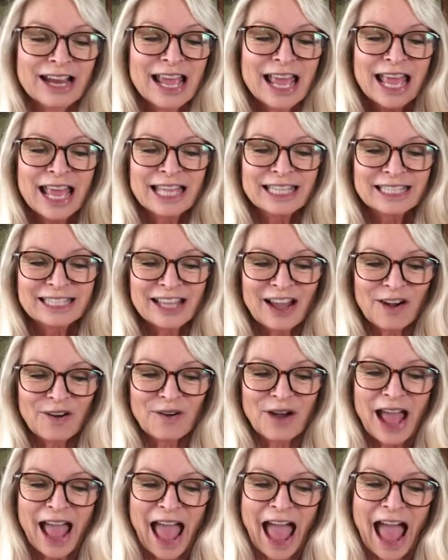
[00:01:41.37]
So
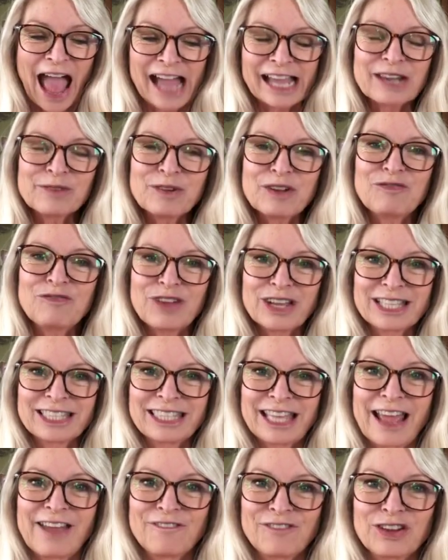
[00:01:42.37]
how can we fix
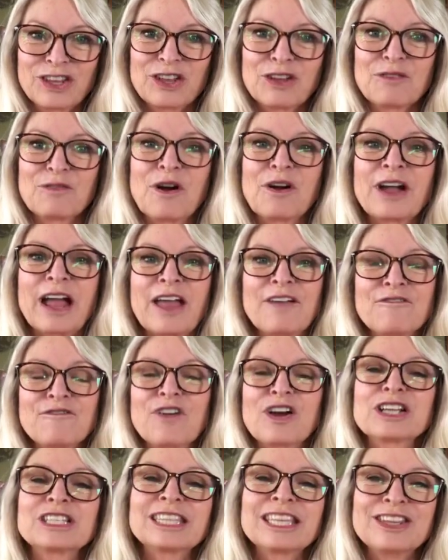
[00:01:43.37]
that for you? Okay, first
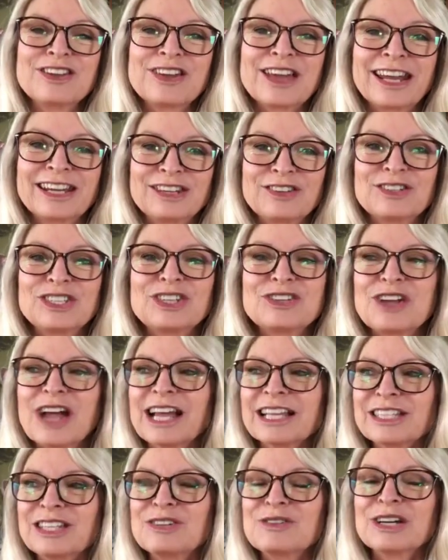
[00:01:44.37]
thing you got to do is you got
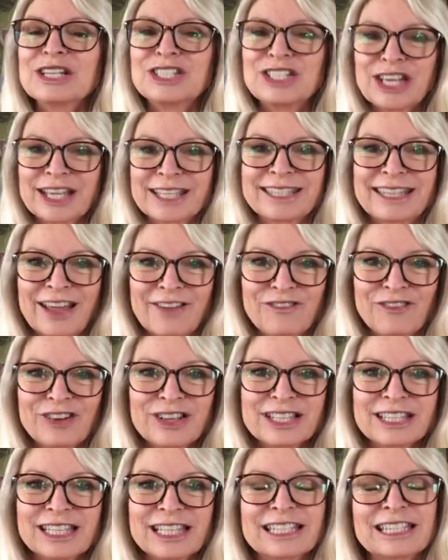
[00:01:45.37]
to adjust that friends
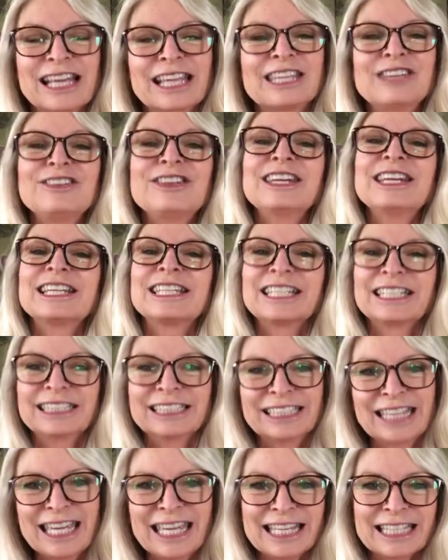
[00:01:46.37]
list. Like, you need to
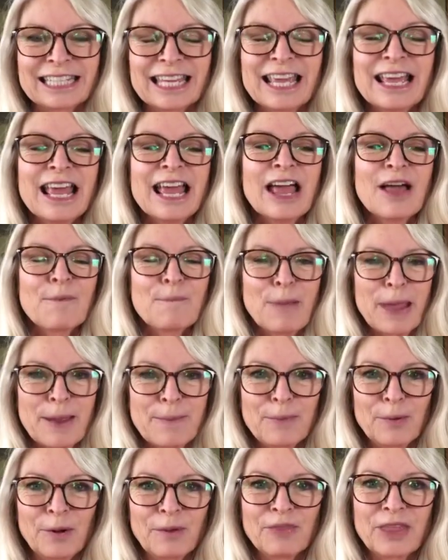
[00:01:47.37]
delete people
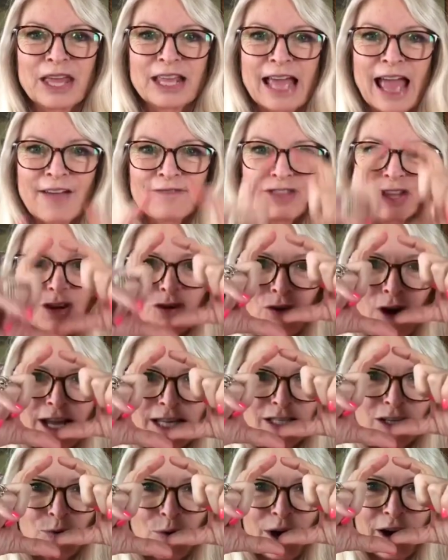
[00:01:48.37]
that have the gray
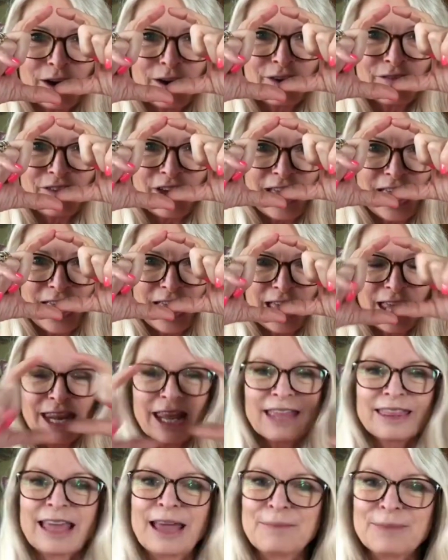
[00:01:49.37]
square of a head.
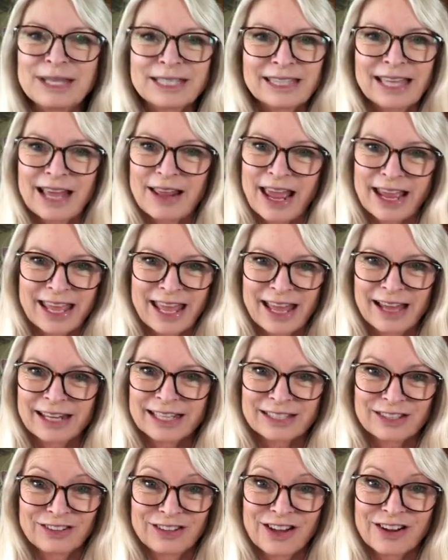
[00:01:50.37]
That means that account is no
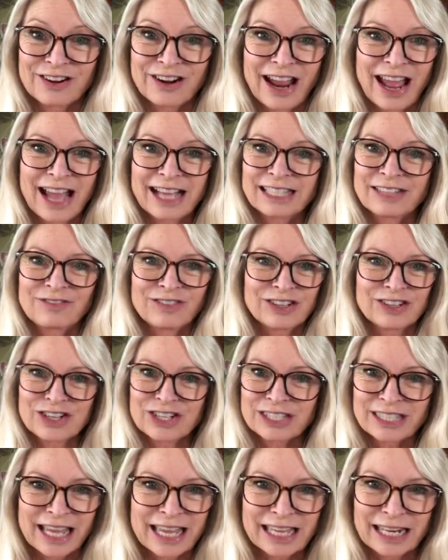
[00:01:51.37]
longer active and they're just
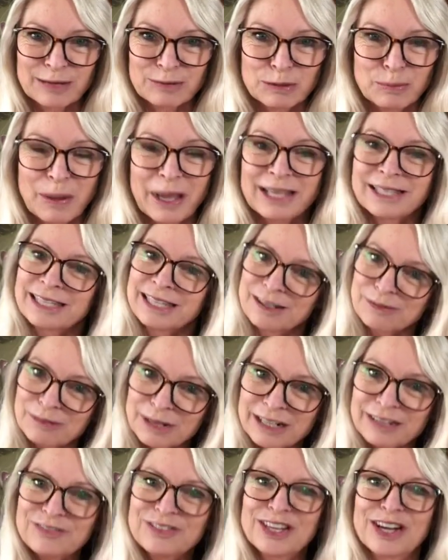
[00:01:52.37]
taking up space. Get rid
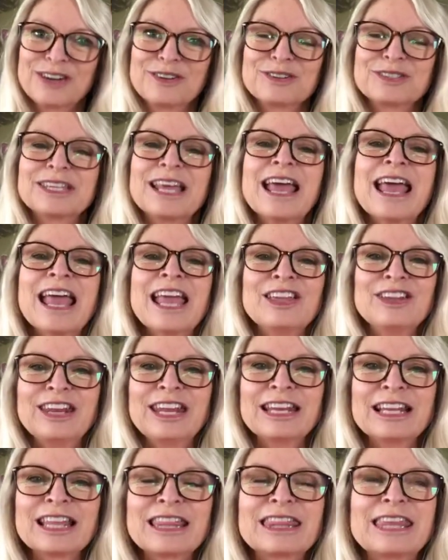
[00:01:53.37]
of those. You need to
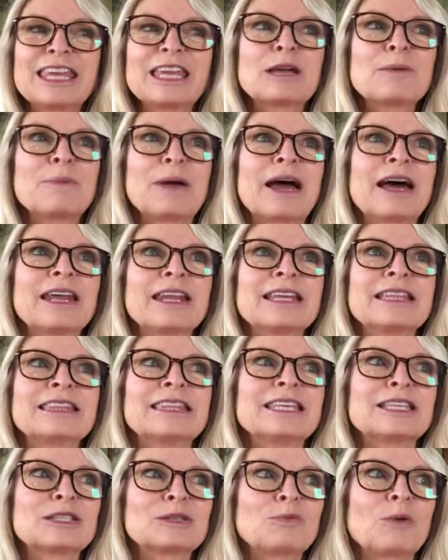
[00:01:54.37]
think about it
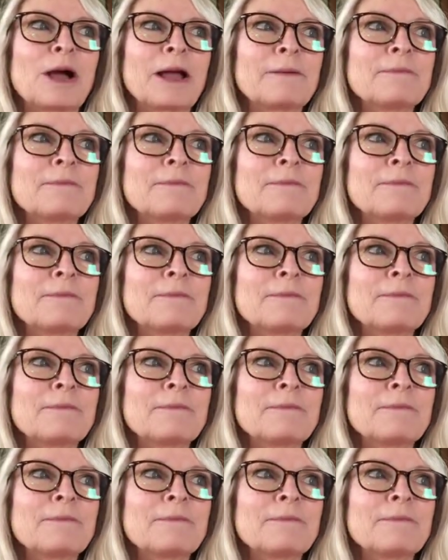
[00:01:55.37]
this way.